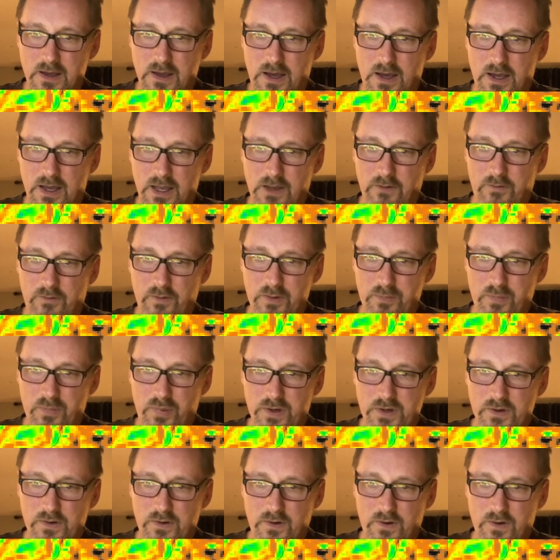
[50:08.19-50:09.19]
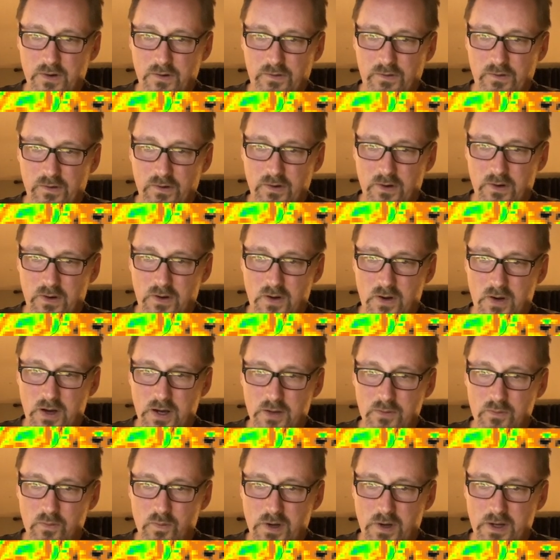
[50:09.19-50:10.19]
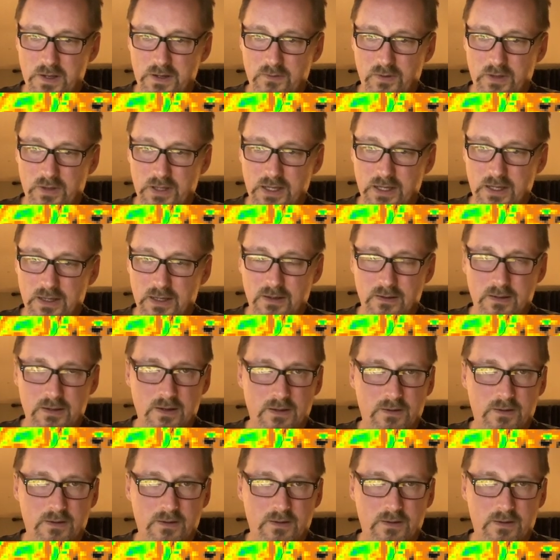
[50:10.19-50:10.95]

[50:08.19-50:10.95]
If you put your cursor on one of the